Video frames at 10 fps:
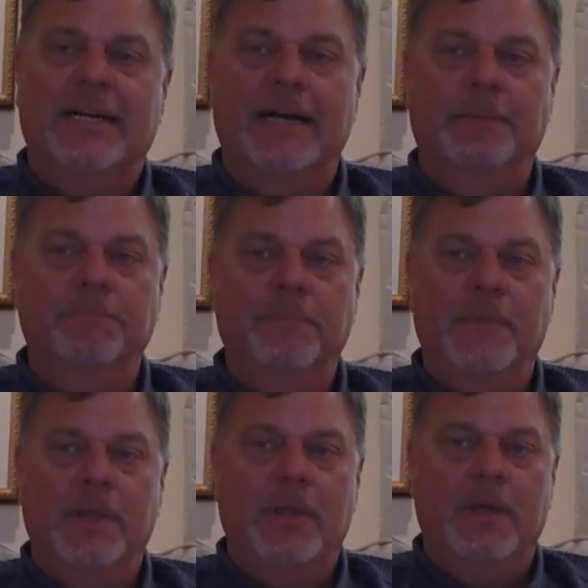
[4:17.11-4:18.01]

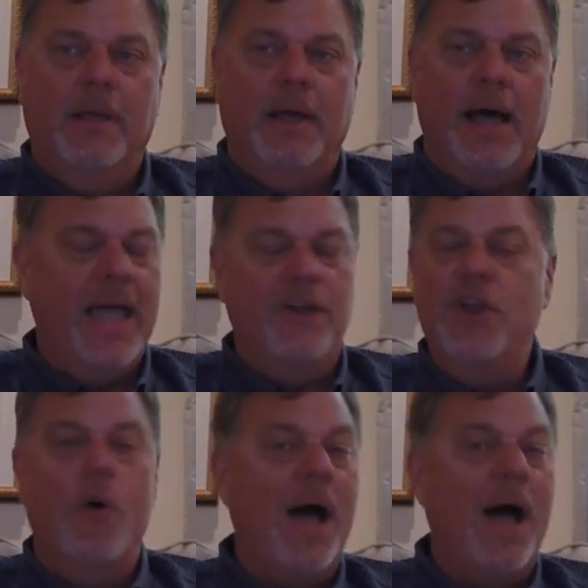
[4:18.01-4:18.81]
I had no